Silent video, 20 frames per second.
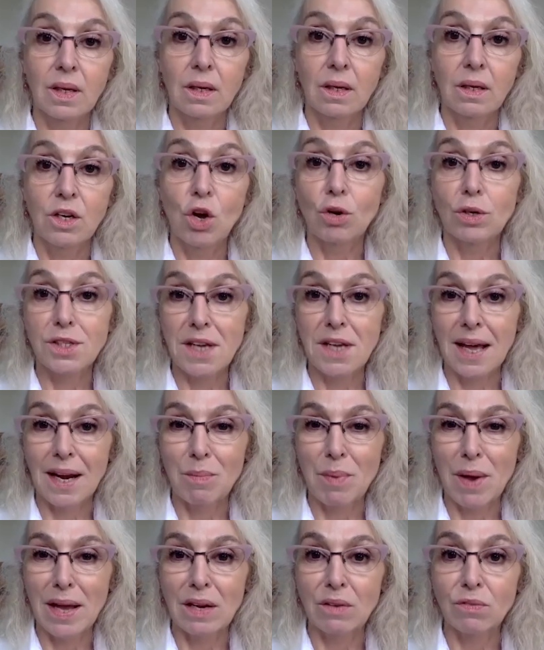
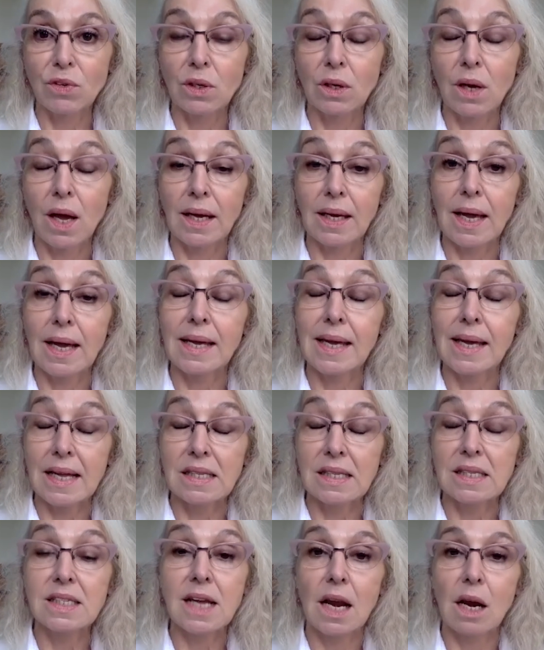non-Taliban, if you like,
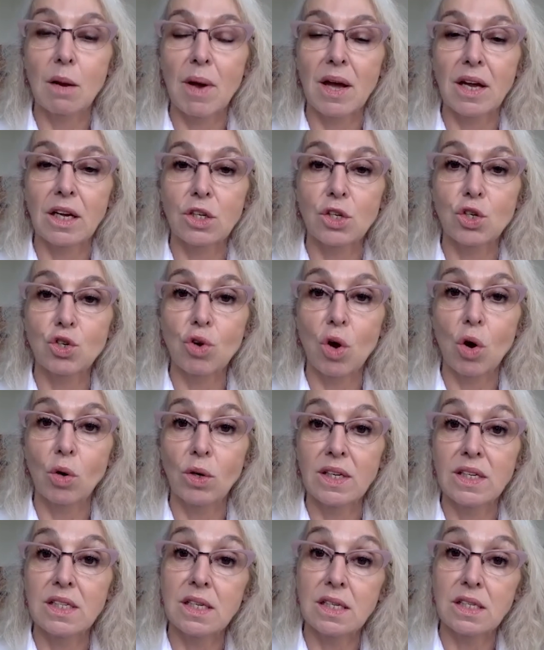against Taliban control
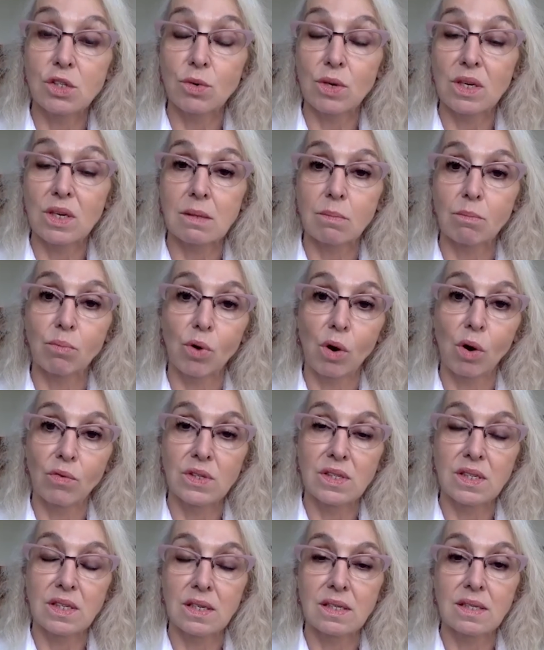in districts and
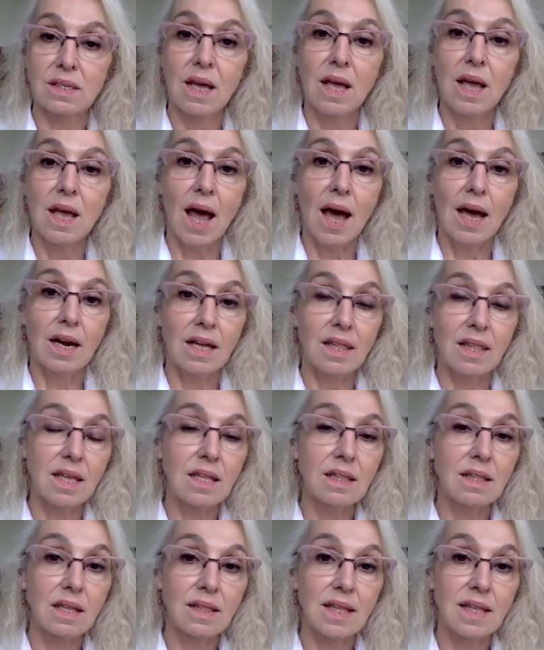provinces, and I
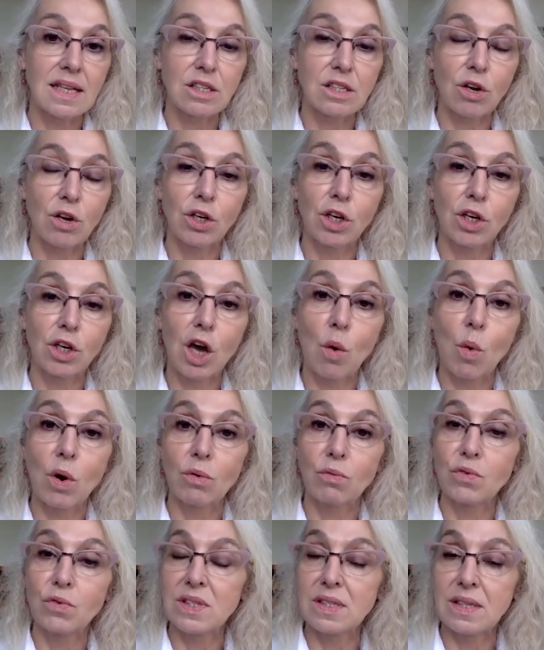think that that's going to go
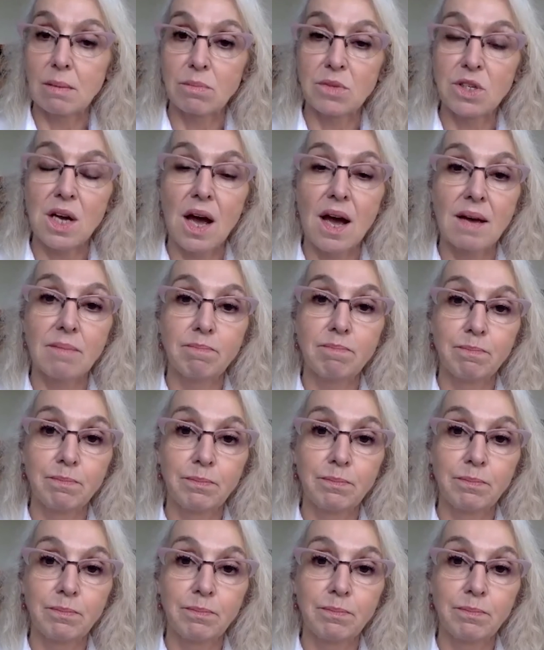on for some time.